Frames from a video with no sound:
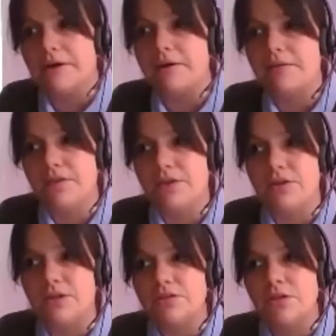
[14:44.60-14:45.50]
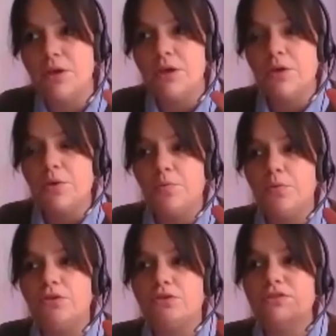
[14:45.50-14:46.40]
theories
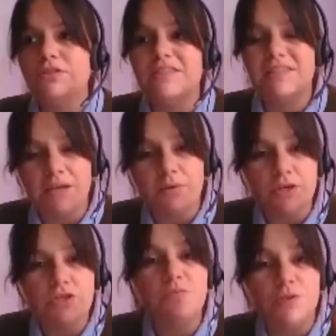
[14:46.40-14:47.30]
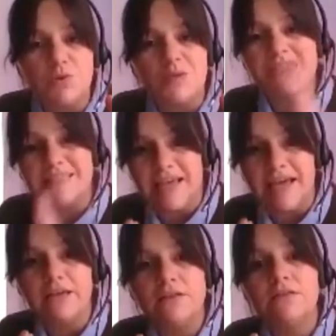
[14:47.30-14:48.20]
would distinguish between
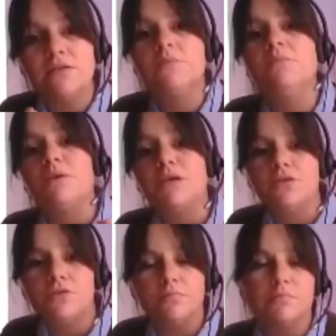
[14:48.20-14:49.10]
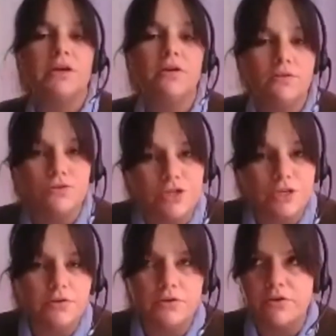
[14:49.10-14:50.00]
sex being your
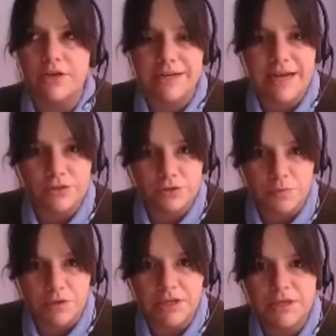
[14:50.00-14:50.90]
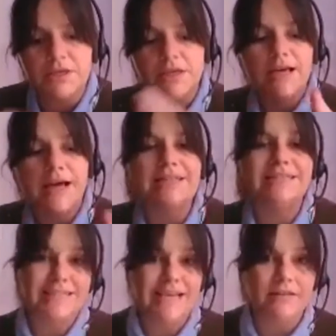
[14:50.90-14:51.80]
biology or your anatomy,
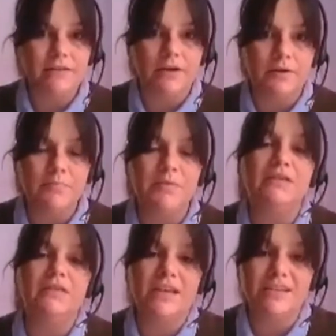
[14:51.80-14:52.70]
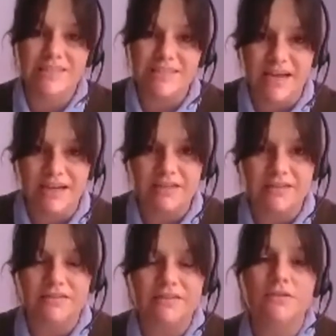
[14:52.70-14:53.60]
and gender being the
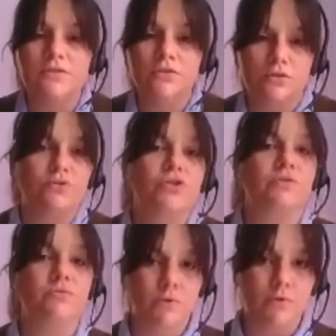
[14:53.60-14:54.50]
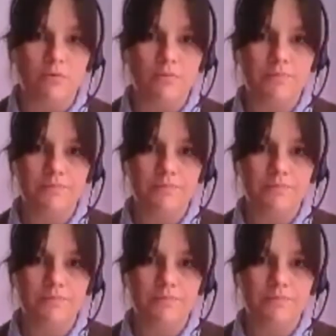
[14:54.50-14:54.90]
assigned social role,